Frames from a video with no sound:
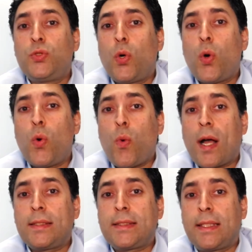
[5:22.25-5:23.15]
no
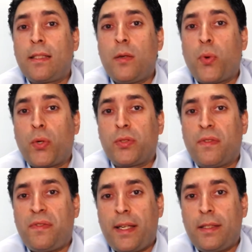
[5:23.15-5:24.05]
one single point
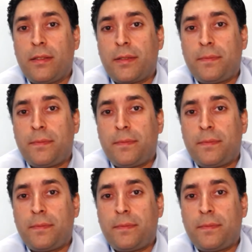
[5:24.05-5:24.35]
of failure.